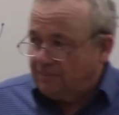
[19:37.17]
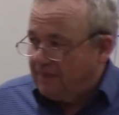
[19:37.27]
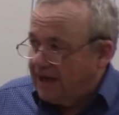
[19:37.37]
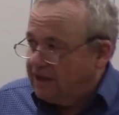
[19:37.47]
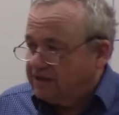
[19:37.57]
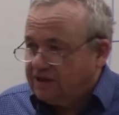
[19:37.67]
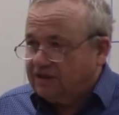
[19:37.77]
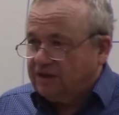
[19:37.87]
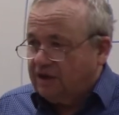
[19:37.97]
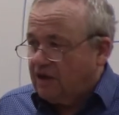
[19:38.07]

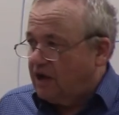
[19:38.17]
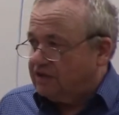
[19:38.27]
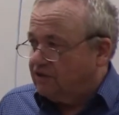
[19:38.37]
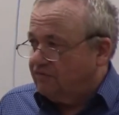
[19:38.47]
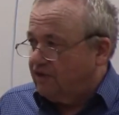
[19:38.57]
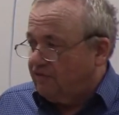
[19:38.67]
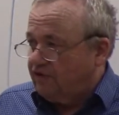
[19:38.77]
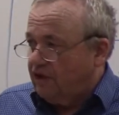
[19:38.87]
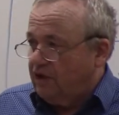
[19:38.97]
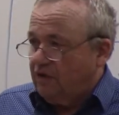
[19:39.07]
maintenance costs are
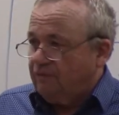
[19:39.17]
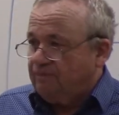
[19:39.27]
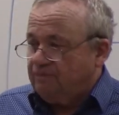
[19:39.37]
very low.